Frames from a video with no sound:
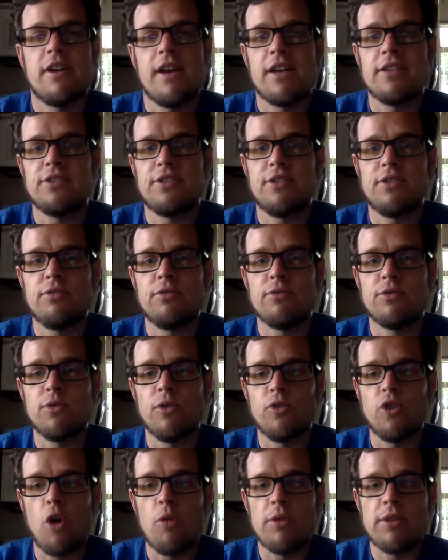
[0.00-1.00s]
As you dual
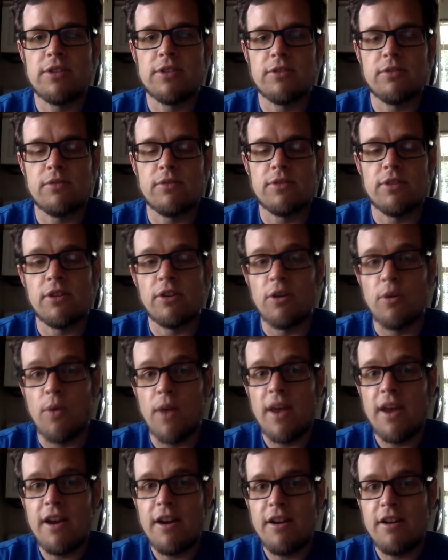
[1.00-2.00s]
enrollment students are
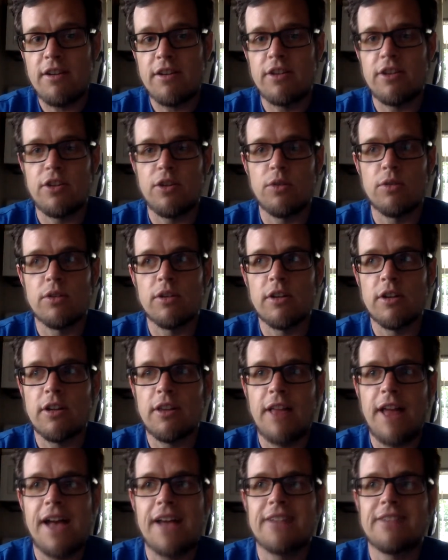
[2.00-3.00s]
aware, your
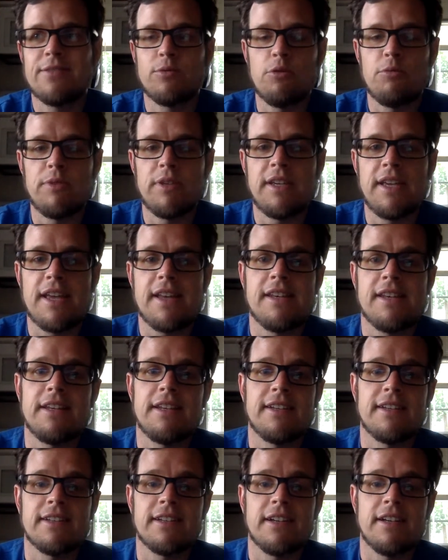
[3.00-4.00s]
class will be
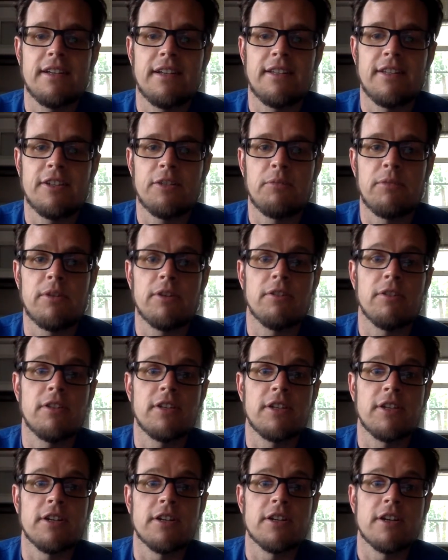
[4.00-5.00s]
ending a little bit
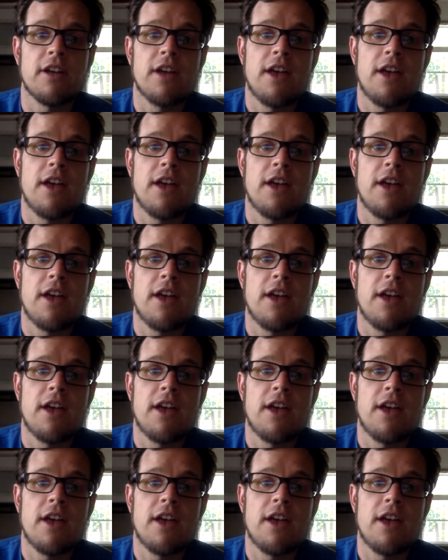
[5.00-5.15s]
earlier